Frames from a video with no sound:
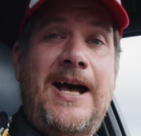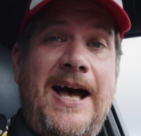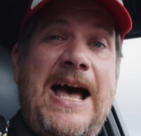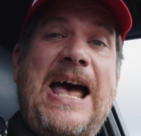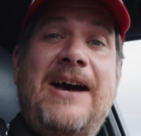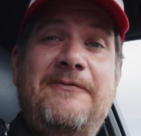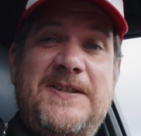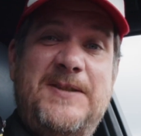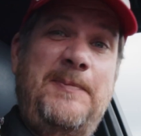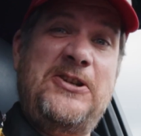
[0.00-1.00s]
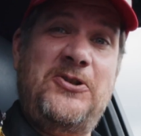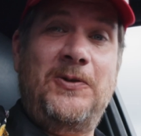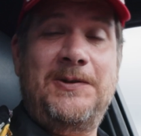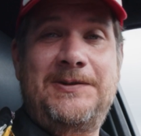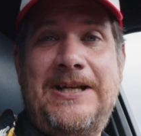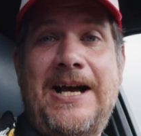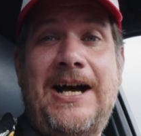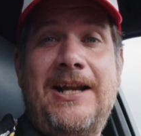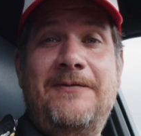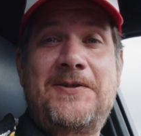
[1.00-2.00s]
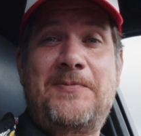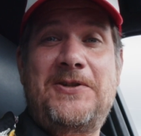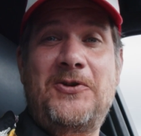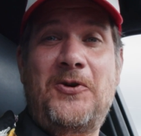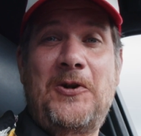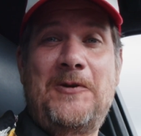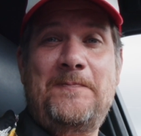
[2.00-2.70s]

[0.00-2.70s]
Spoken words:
a Halv Special, Halv Special.